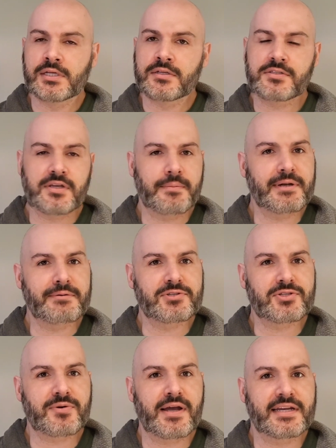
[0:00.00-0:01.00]
somebody was
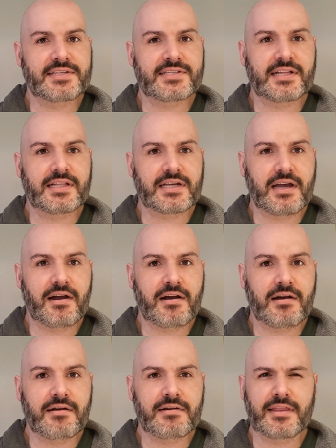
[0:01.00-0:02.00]
trying to sell a
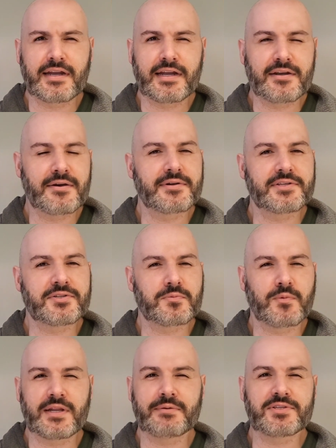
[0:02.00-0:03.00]
card and then I noticed
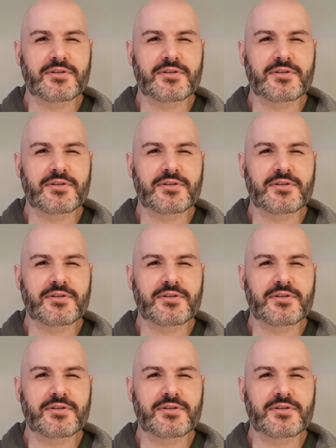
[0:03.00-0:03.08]
what he was